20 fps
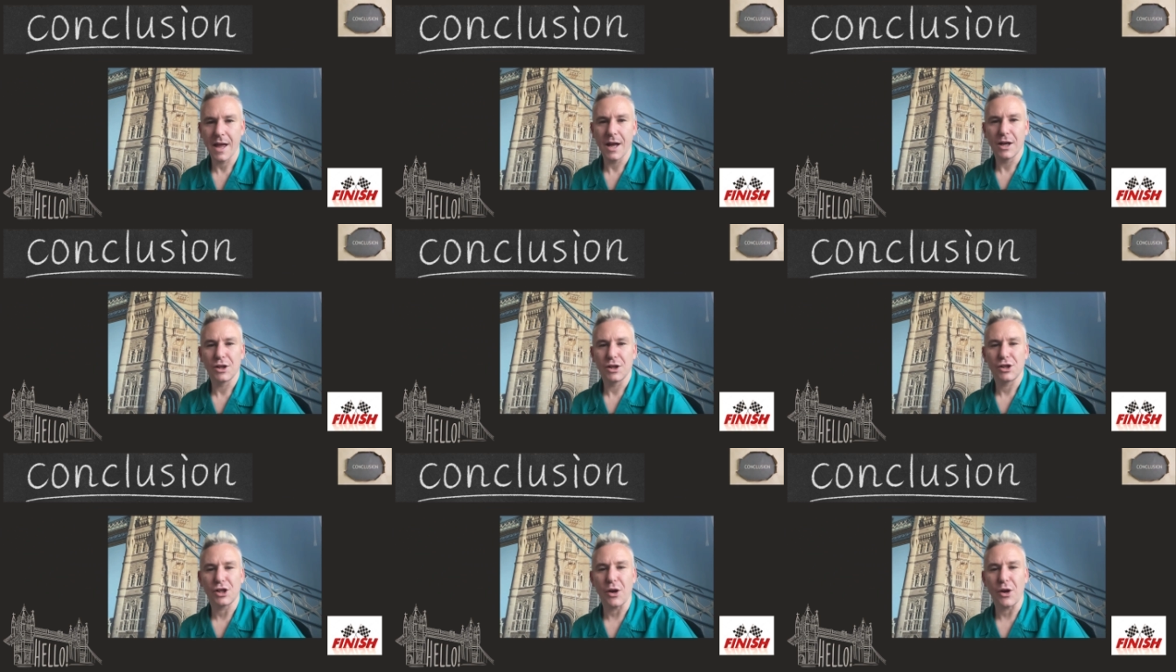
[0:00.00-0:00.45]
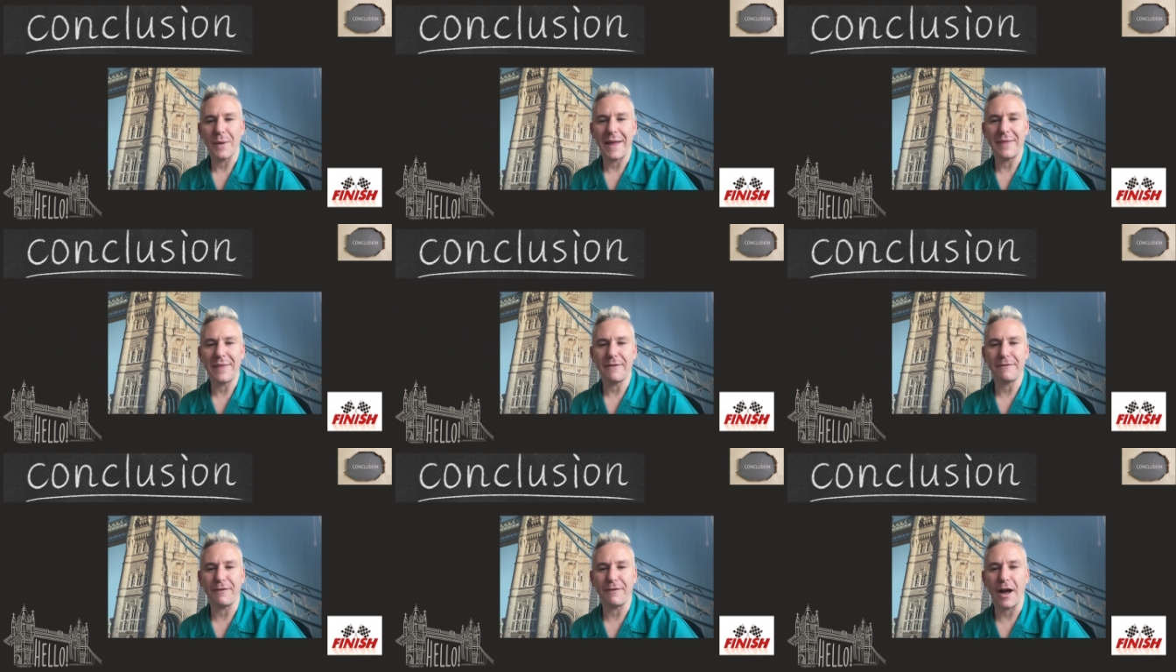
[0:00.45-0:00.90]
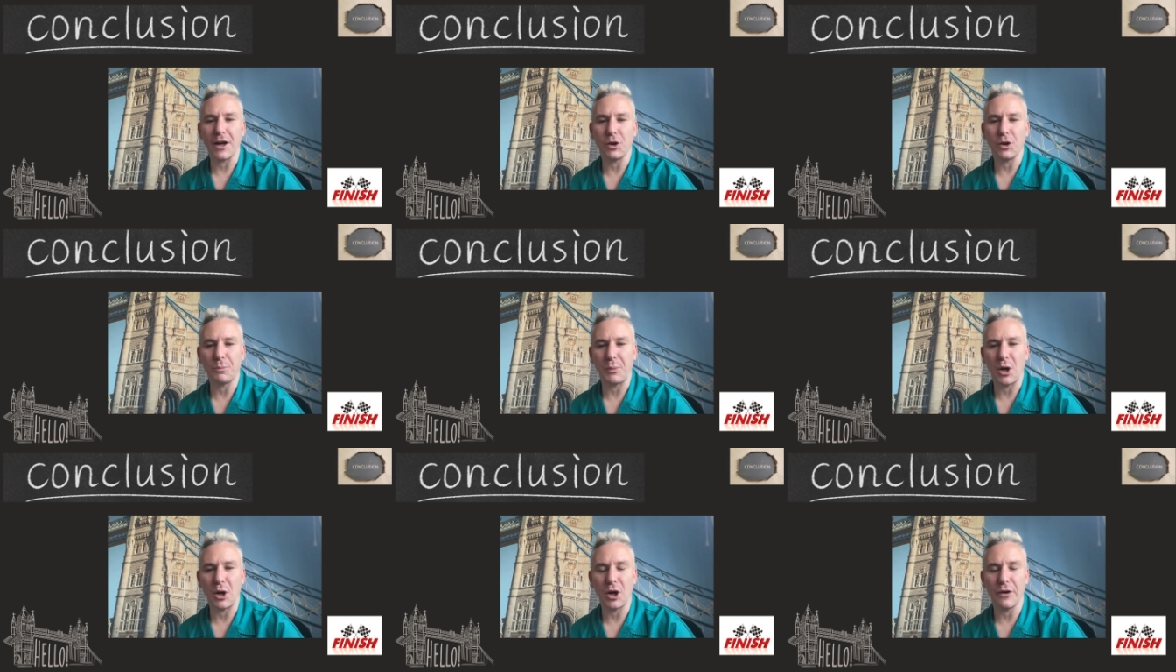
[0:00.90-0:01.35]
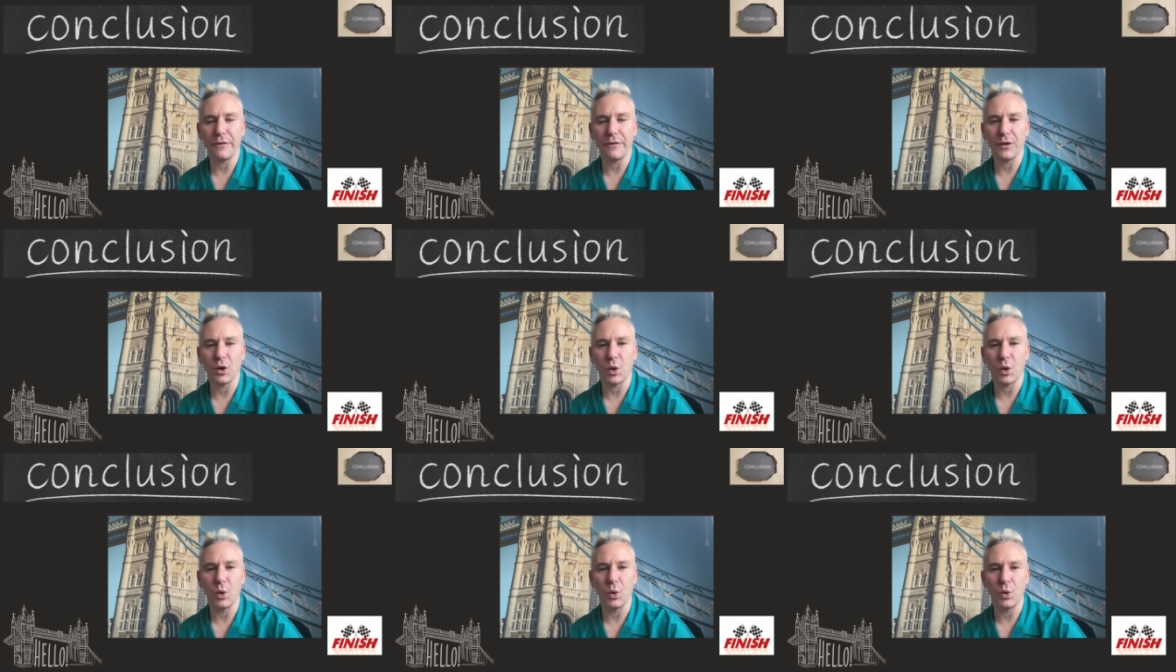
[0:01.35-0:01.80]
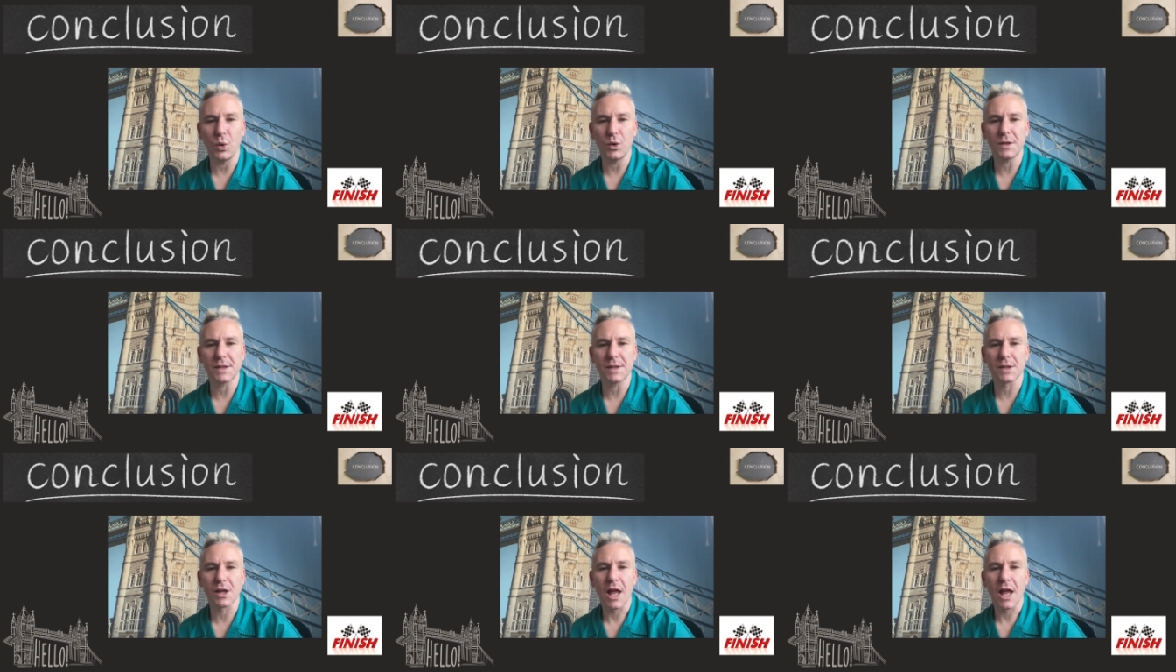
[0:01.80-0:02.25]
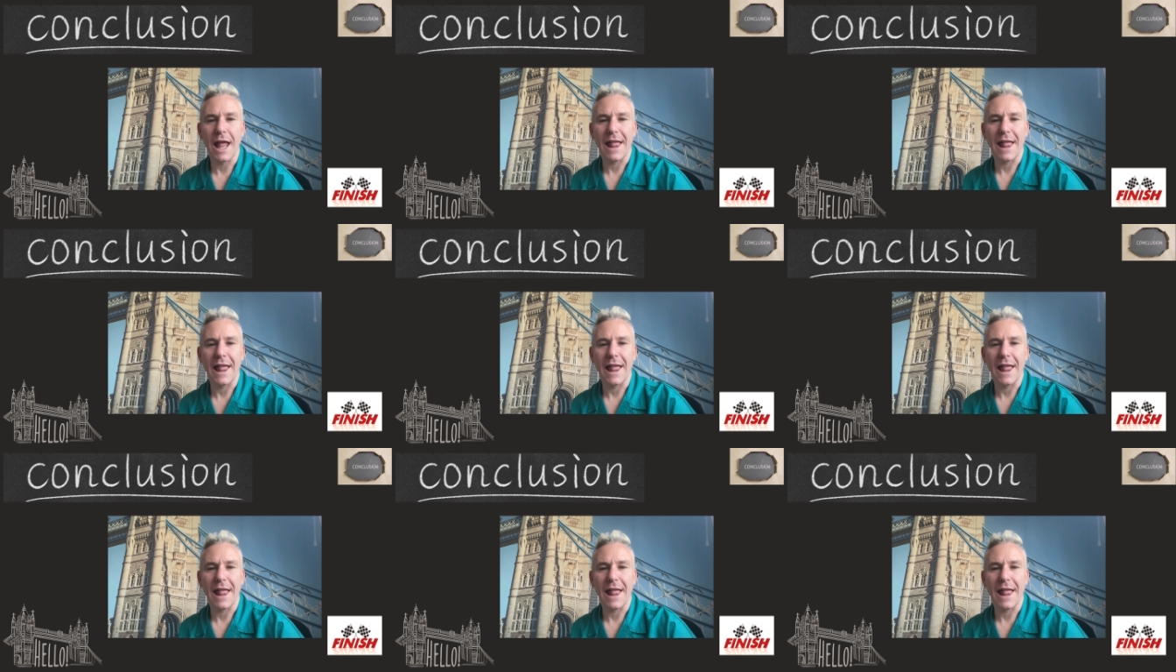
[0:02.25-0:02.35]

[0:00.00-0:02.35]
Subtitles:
So in the final part of the course,